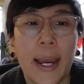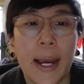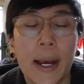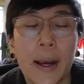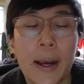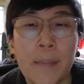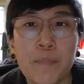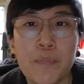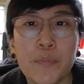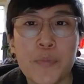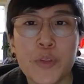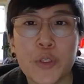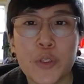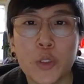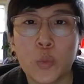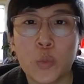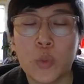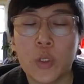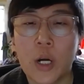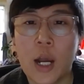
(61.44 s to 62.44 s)
Um,
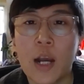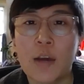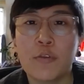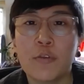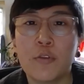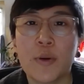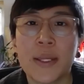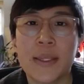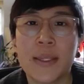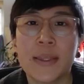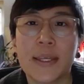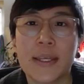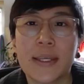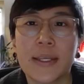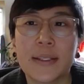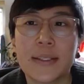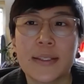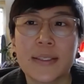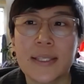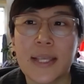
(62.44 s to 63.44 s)
so we're offering
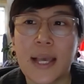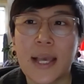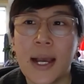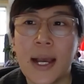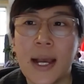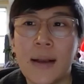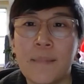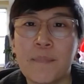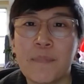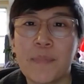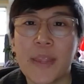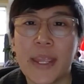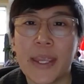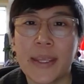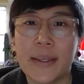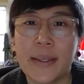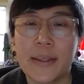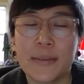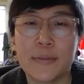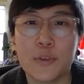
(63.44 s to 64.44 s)
these um,
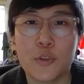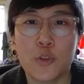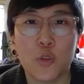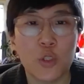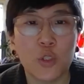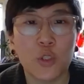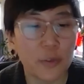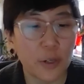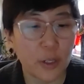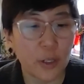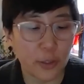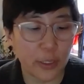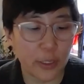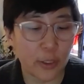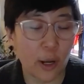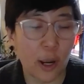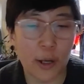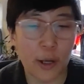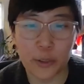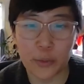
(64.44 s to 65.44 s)
in sort of our
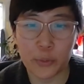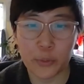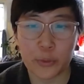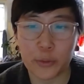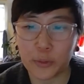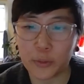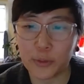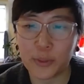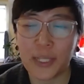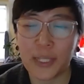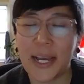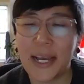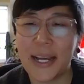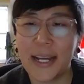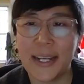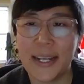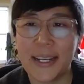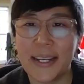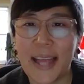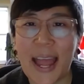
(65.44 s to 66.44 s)
inaugural
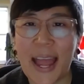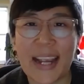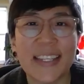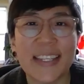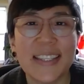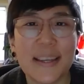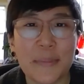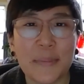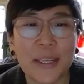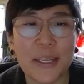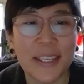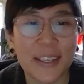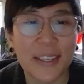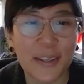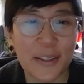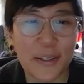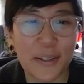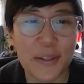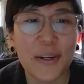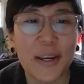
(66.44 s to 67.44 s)
uh, academic
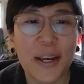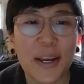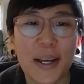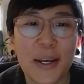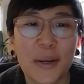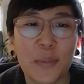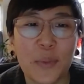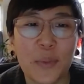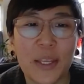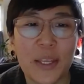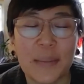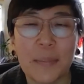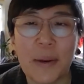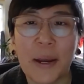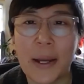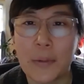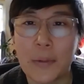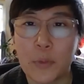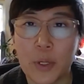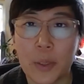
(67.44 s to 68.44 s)
year. Uh, we
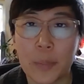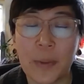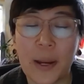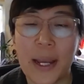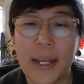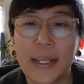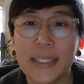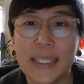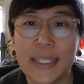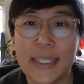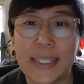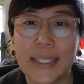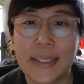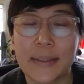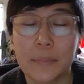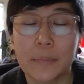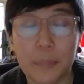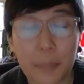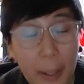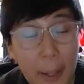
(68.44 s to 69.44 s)
we are piloting
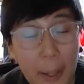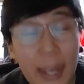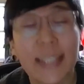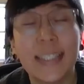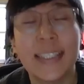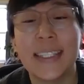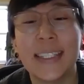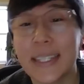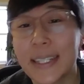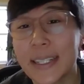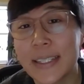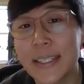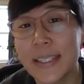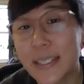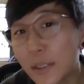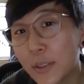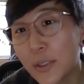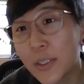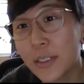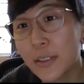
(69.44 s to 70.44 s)
piloting a
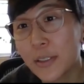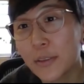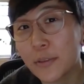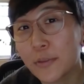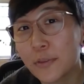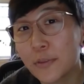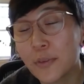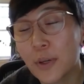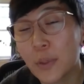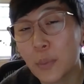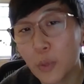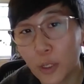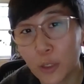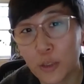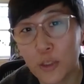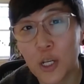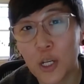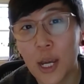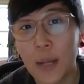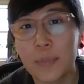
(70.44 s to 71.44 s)
series of
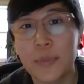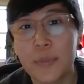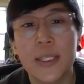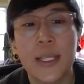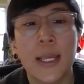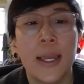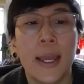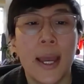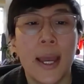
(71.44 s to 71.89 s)
workshops